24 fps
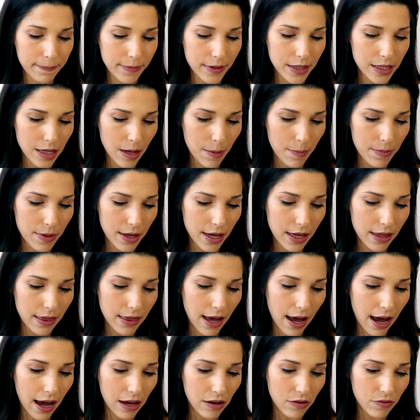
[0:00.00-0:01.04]
something
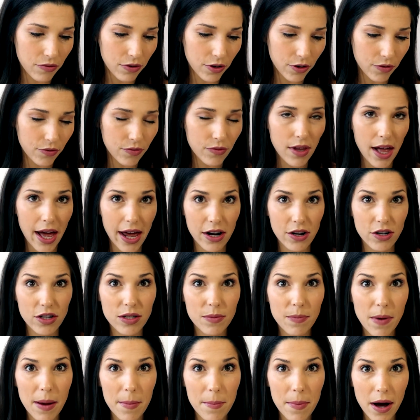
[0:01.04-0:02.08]
that I feel flatters
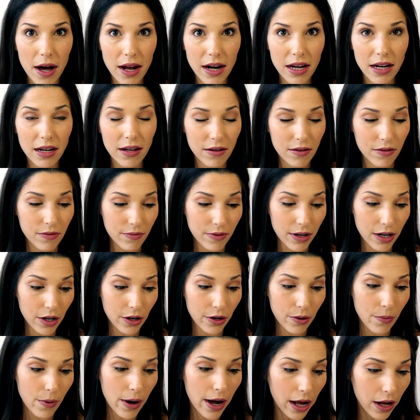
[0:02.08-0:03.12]
my body
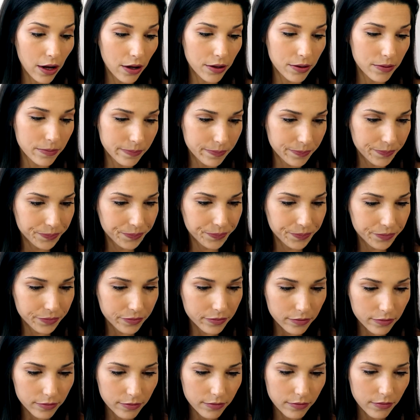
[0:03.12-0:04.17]
very well.
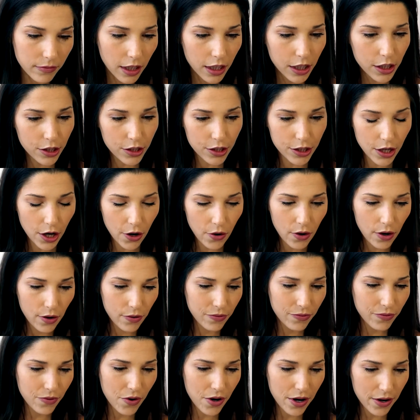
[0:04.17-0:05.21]
And so a
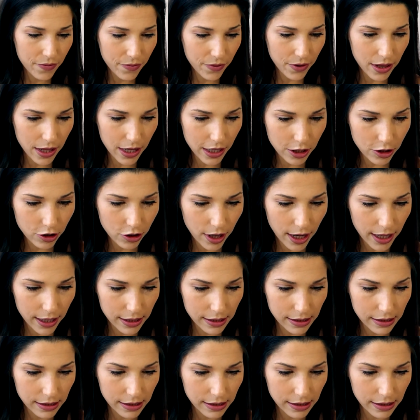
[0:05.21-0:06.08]
4 for this dress.